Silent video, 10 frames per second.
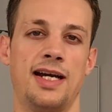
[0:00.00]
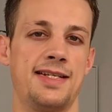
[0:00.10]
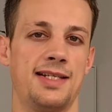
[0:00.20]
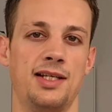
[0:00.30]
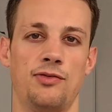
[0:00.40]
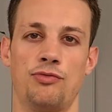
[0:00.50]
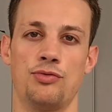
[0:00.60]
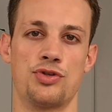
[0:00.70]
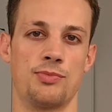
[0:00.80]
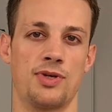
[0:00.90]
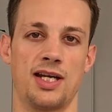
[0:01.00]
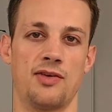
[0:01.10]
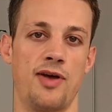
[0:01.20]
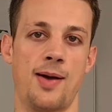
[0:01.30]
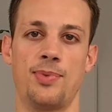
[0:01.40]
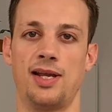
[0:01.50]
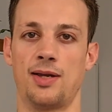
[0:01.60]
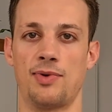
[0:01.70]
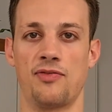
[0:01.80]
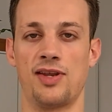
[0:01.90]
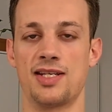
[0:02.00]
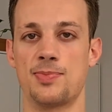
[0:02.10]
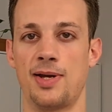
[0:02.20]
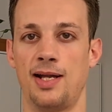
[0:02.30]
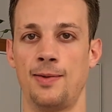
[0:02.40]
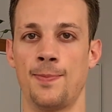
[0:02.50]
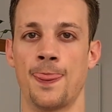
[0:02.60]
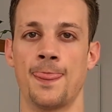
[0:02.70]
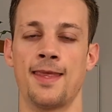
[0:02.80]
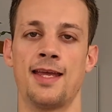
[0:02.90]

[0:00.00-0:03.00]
ideally through some kind of app like MyFitnessPal.